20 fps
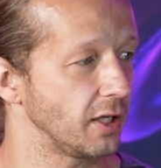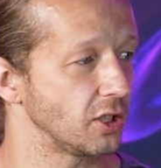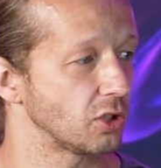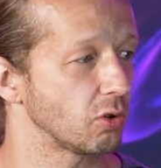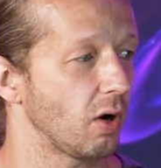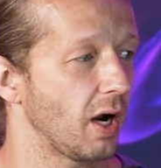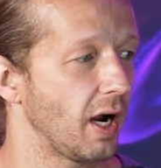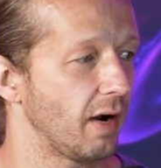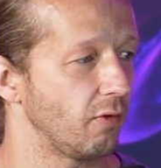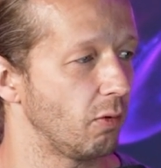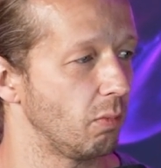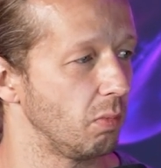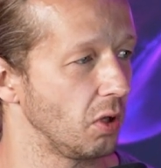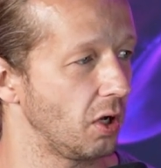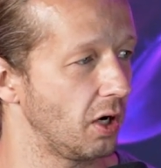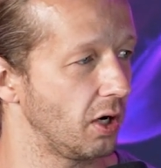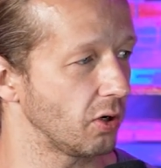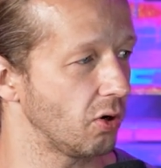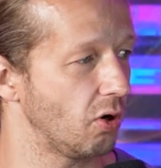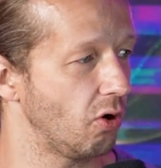a travel
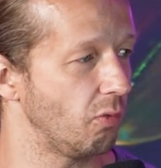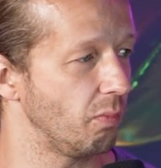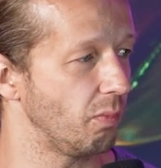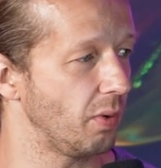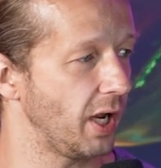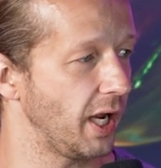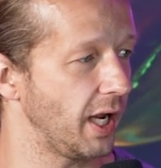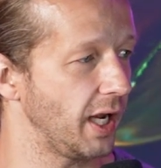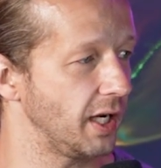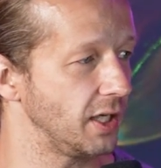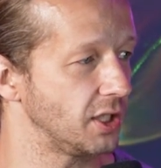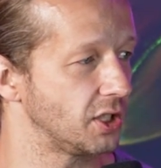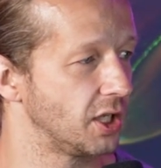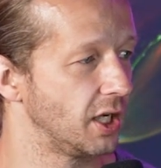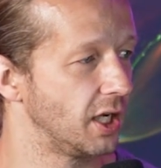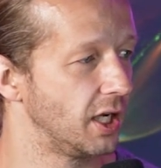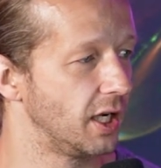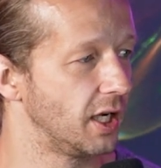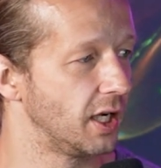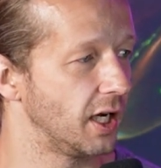blog homepage,
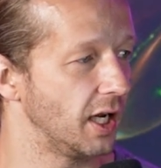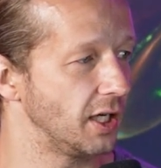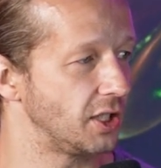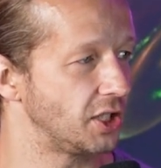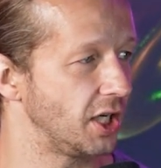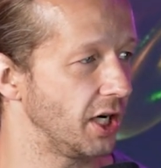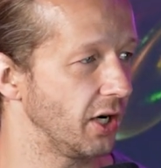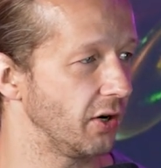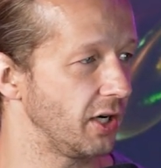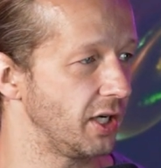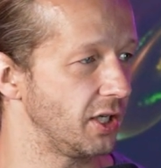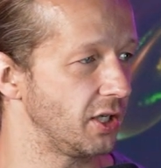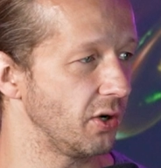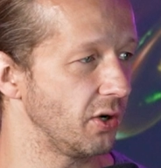a charity